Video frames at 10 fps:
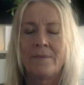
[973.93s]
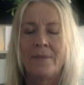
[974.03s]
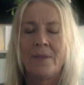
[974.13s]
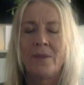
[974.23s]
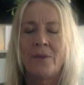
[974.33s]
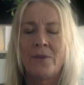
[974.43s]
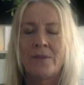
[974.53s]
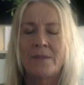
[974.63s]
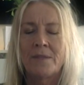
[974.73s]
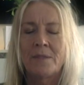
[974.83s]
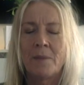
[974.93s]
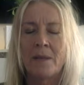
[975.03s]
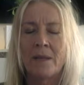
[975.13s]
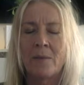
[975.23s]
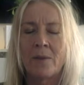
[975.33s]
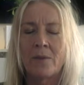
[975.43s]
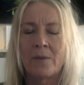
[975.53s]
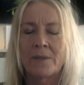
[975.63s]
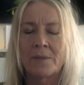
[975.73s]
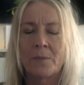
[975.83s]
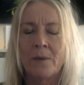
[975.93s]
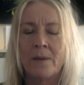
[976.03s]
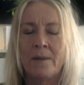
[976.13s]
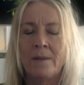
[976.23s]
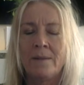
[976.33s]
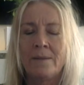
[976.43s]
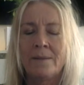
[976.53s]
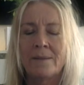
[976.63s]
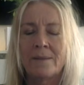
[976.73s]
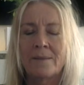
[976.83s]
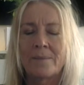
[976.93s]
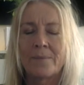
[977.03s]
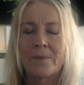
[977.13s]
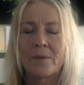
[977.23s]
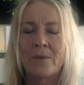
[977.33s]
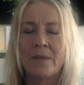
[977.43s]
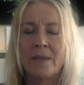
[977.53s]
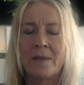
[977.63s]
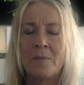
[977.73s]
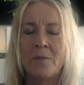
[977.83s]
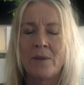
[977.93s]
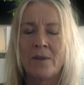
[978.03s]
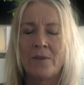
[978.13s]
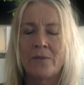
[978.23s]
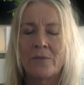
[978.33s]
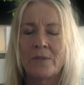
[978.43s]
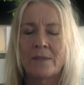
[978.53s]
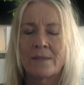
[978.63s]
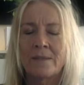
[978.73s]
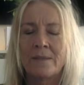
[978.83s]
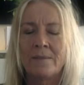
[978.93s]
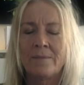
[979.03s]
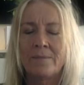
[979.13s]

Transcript: Notice the belly, whether it swells on the in-breath or doesn't.